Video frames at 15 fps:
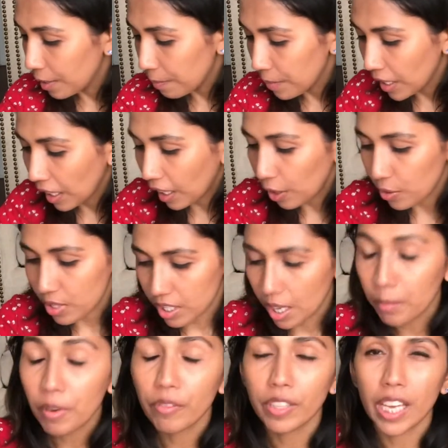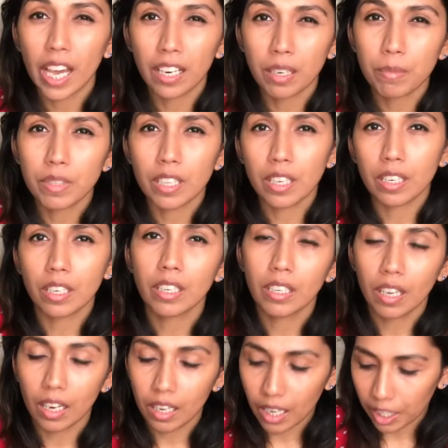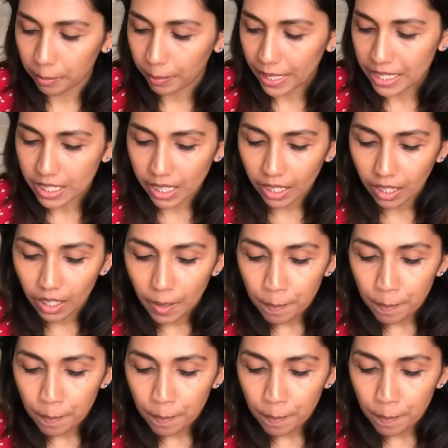include some of the items that are like basic.